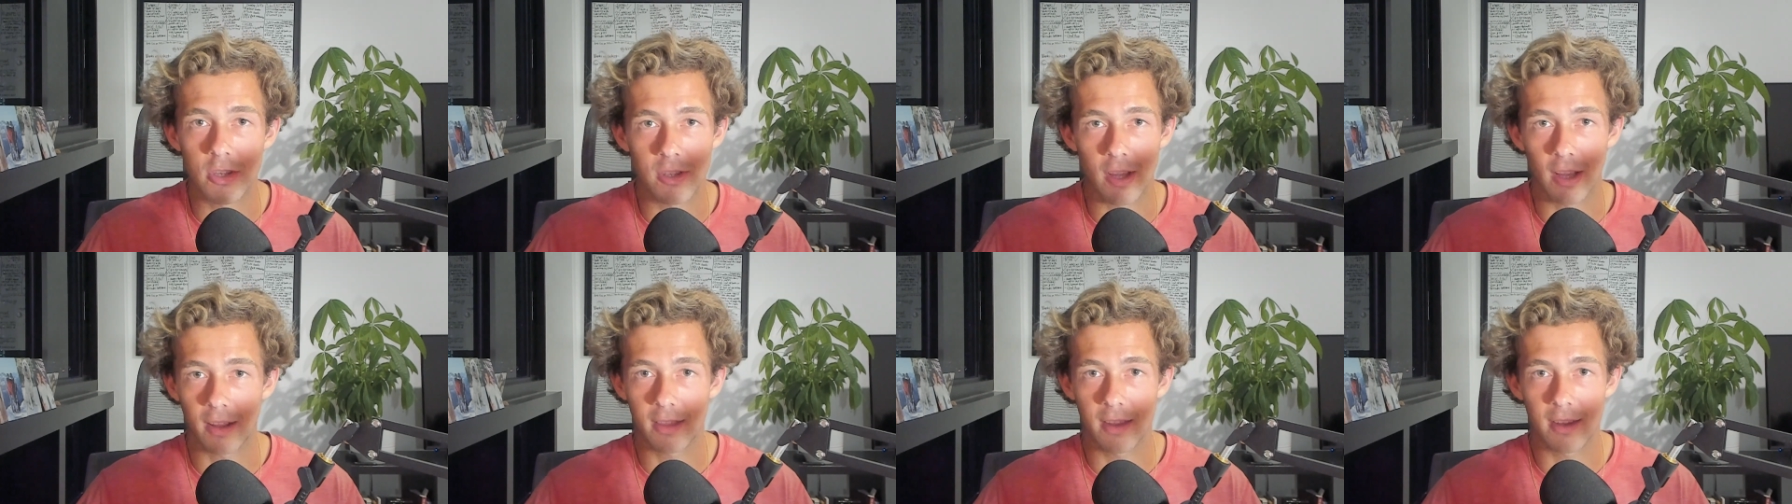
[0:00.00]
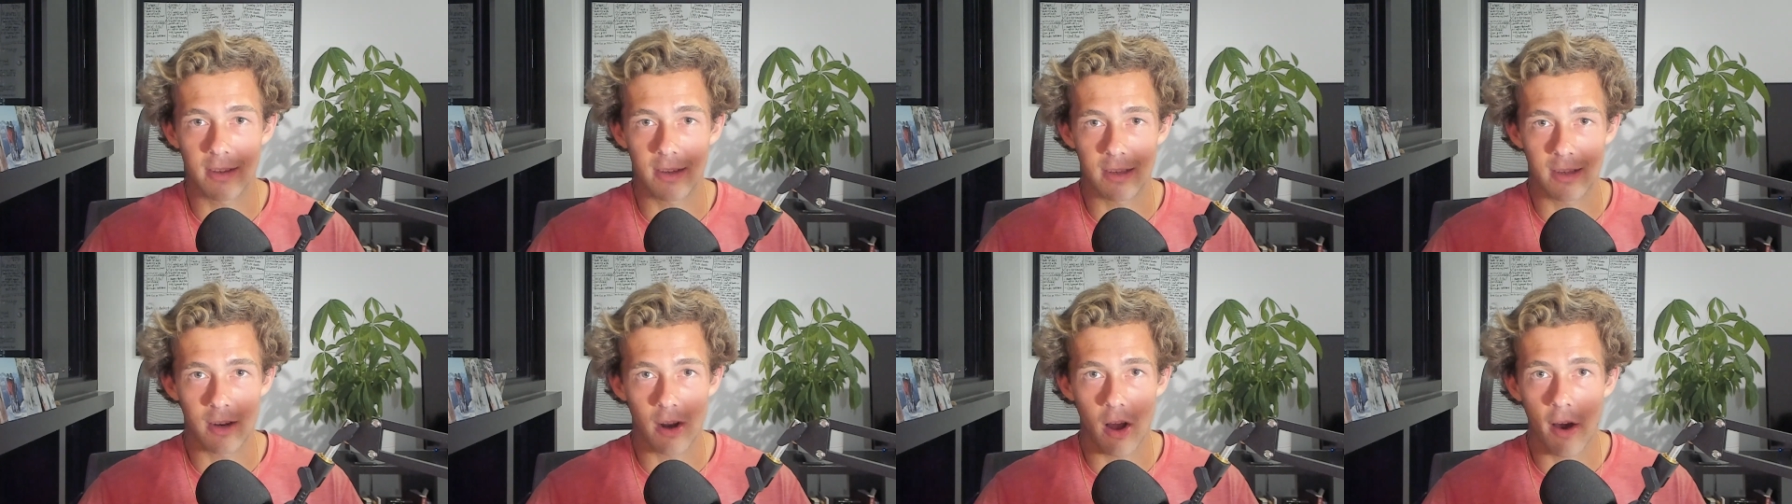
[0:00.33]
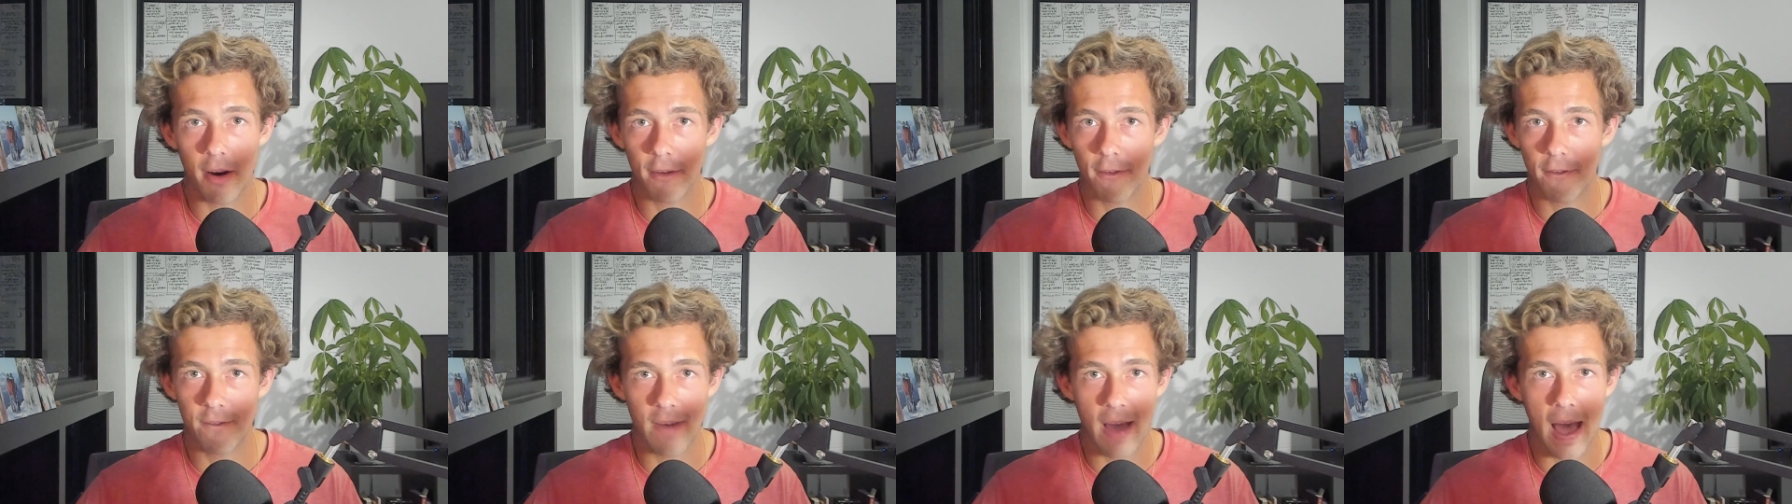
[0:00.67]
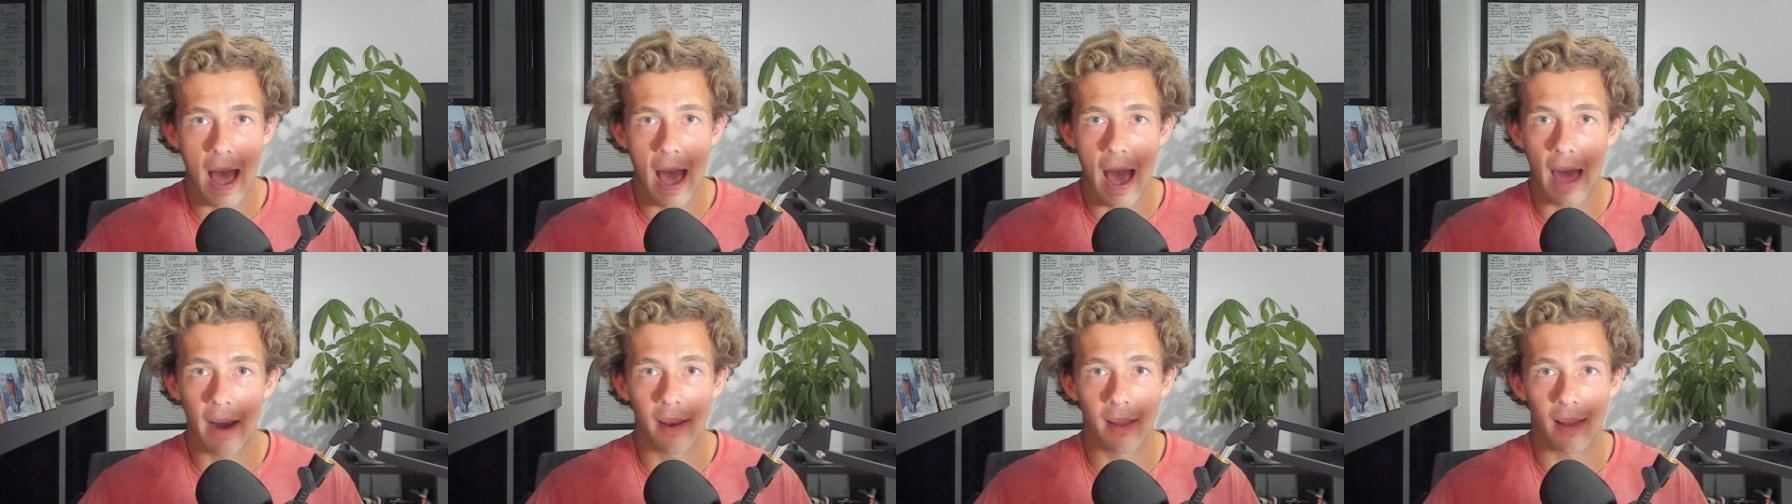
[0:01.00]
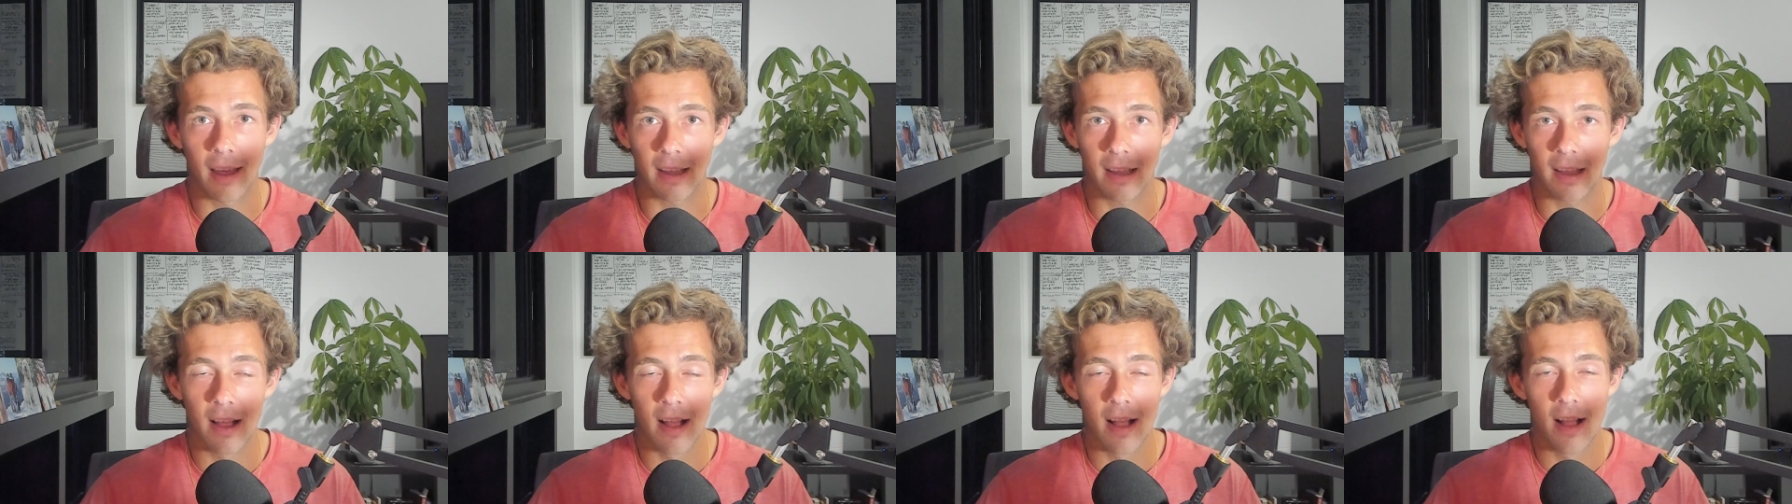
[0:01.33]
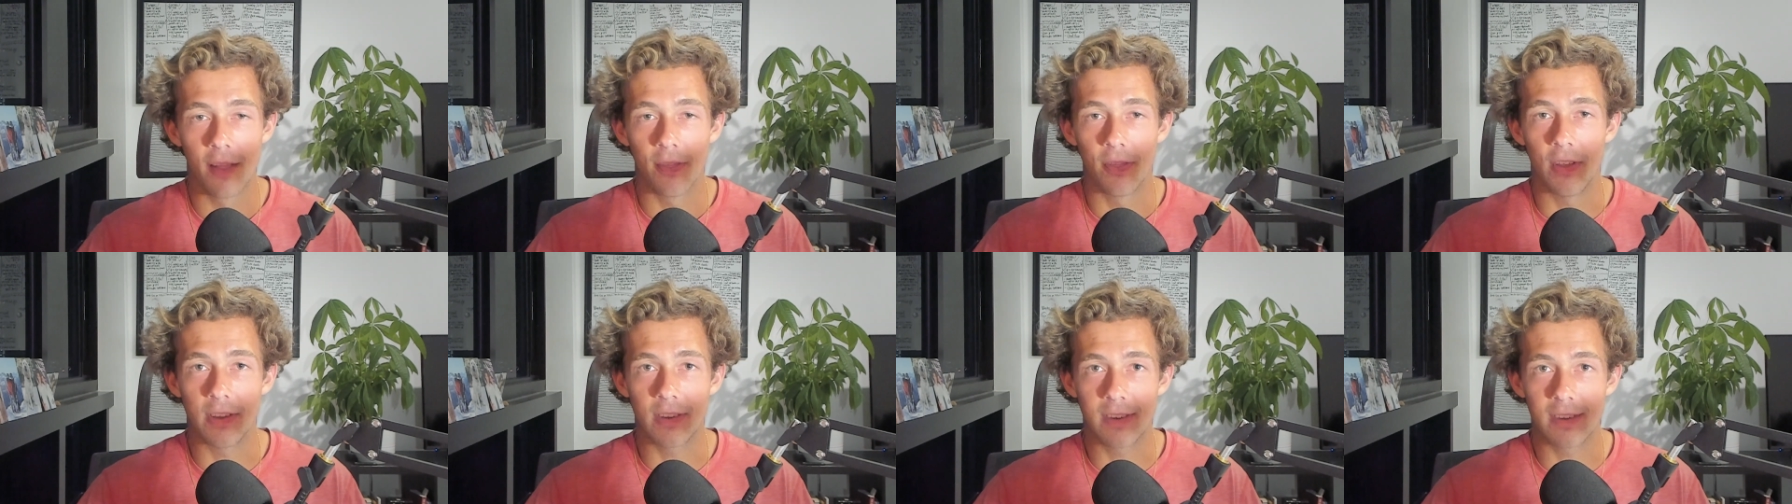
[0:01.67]
Like this is not a fad. Like
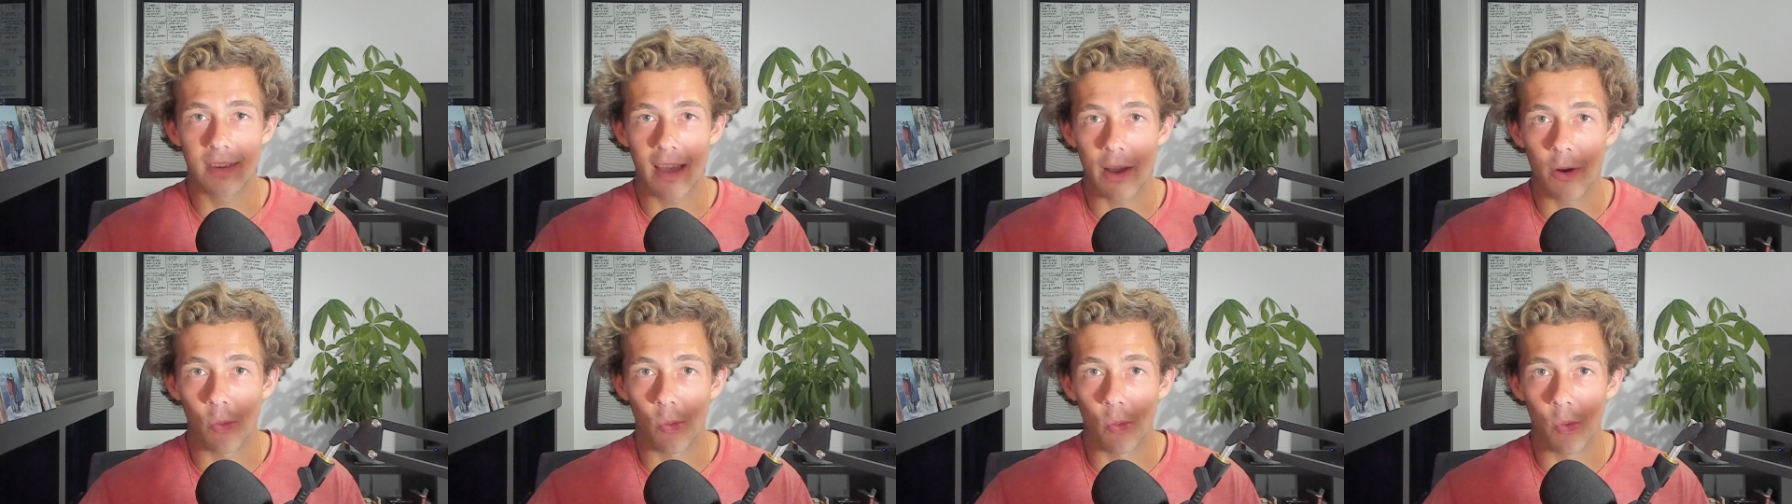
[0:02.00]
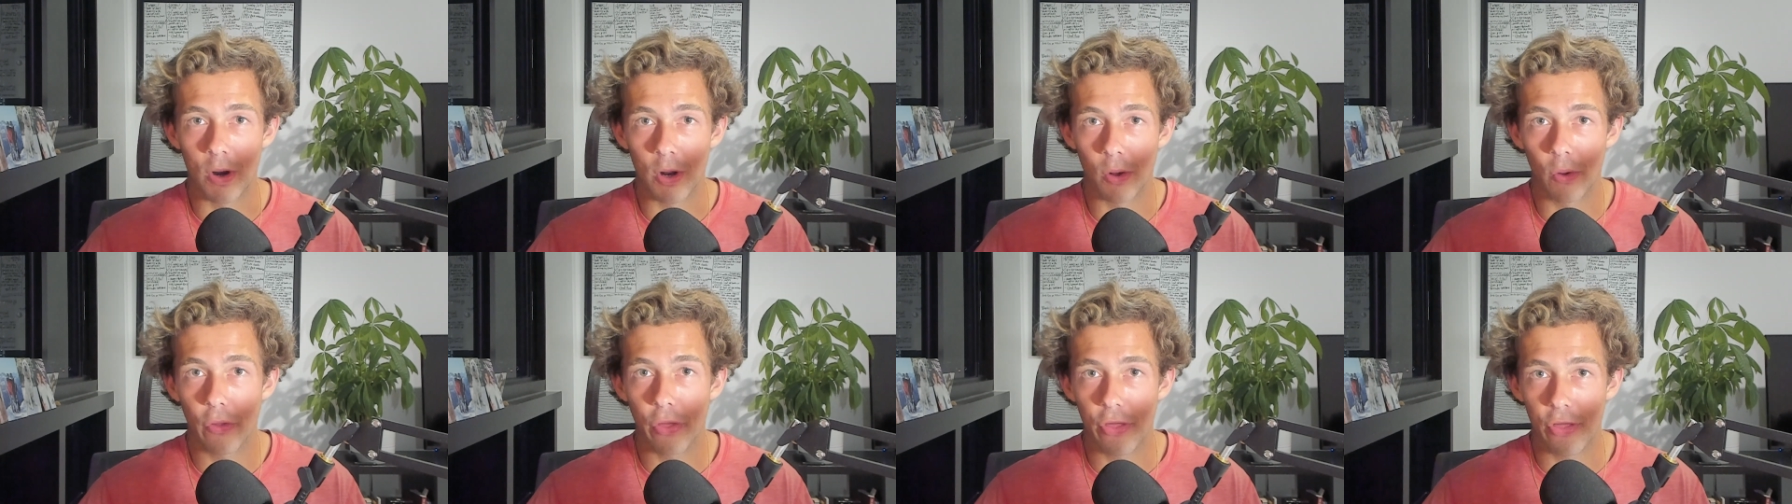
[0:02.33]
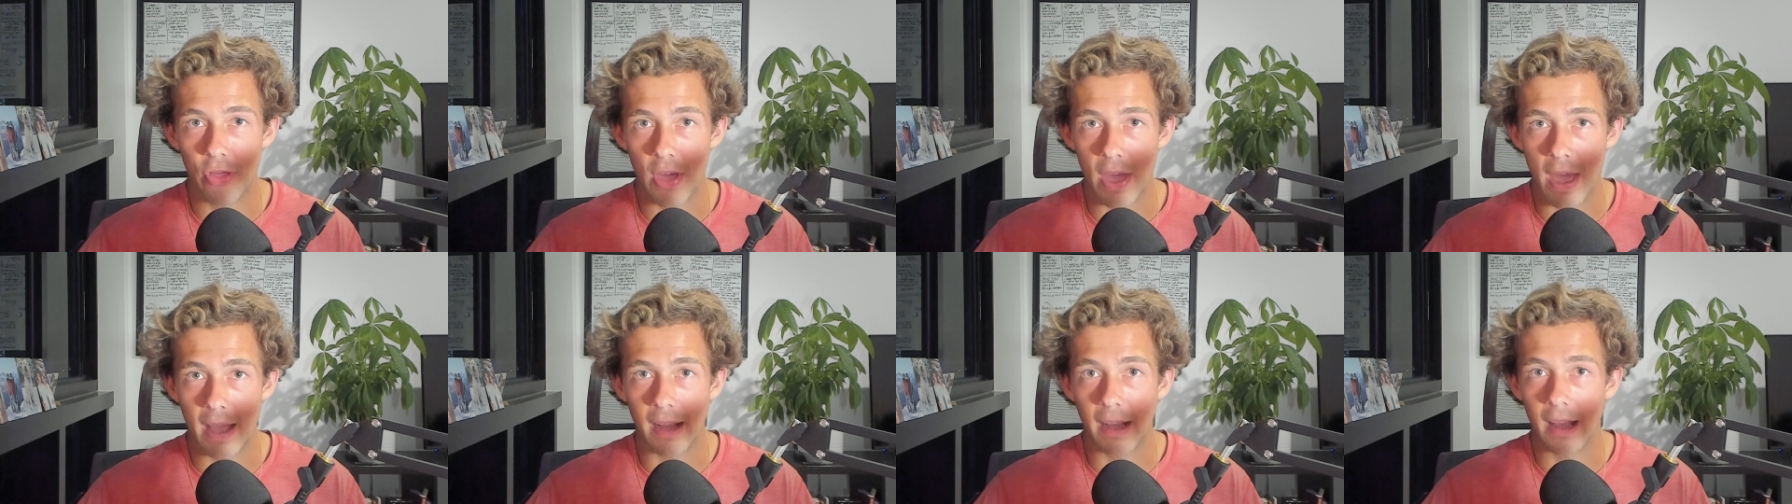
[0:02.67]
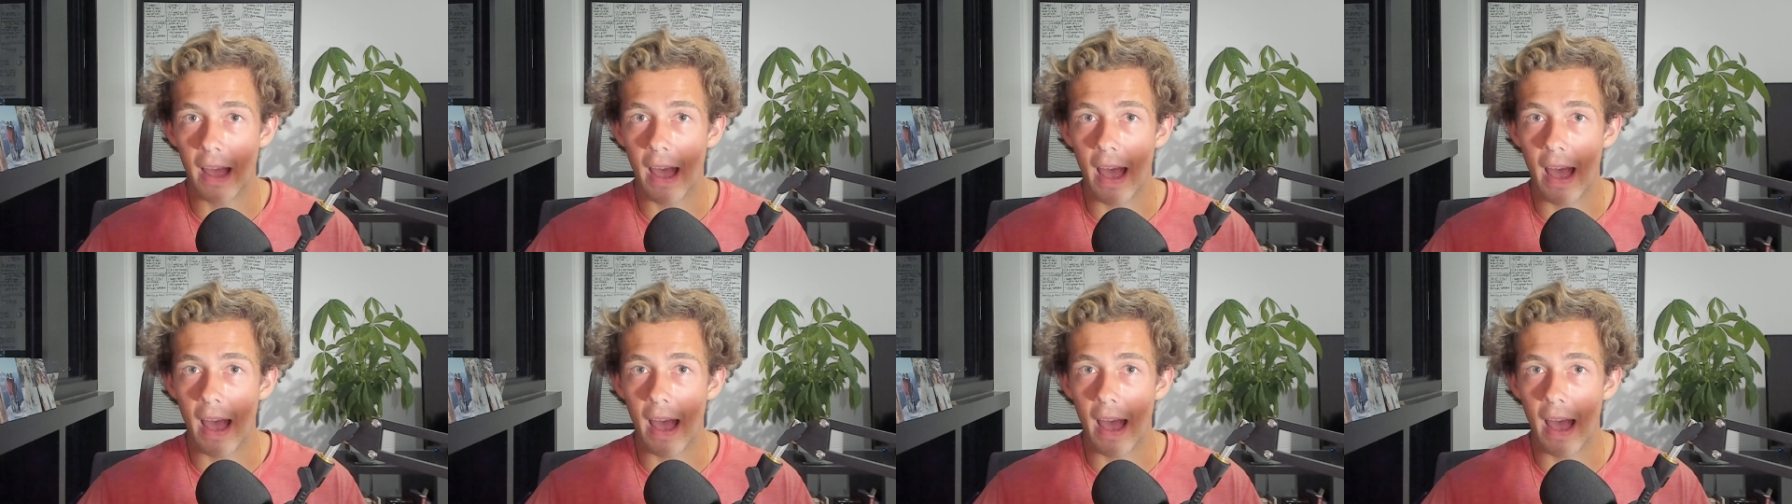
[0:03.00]
this is a real thing